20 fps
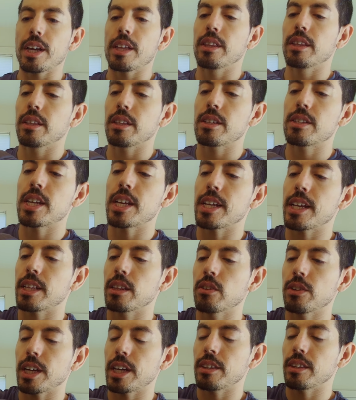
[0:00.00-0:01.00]
and then let's take a
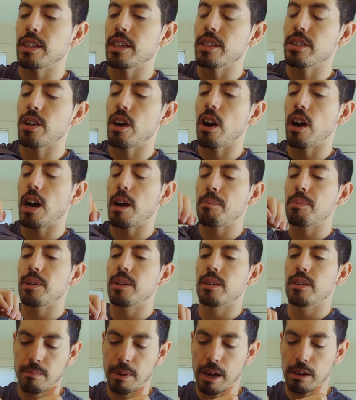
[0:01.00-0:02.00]
look at the top
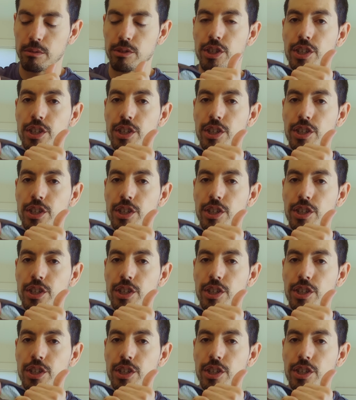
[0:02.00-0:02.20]
pouch